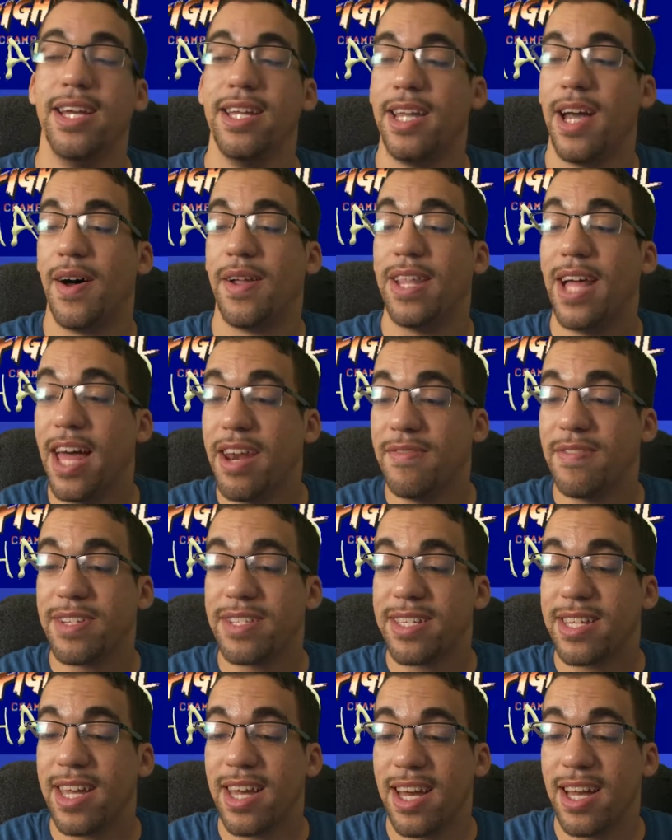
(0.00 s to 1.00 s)
Now, a lot of
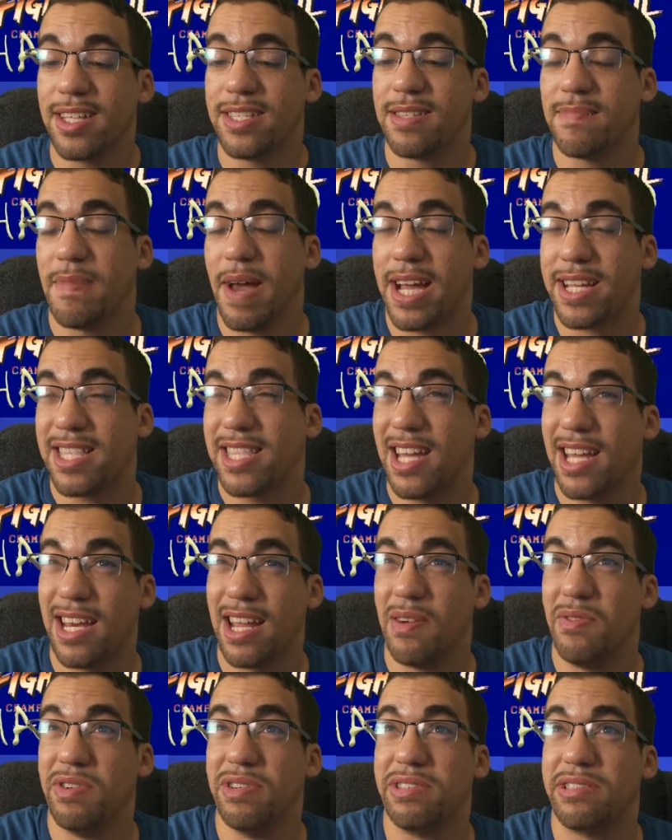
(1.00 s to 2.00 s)
us kids, back then
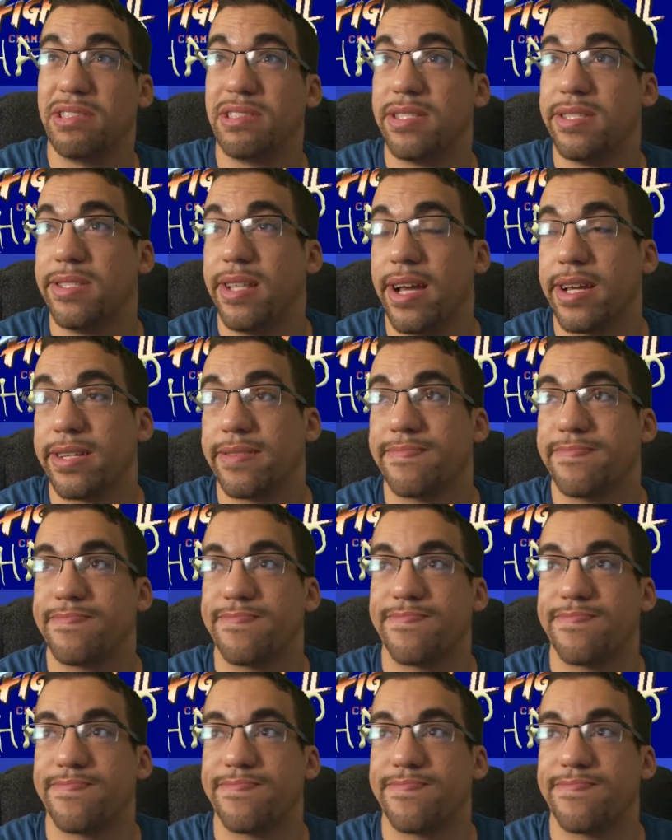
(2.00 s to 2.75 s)
I was like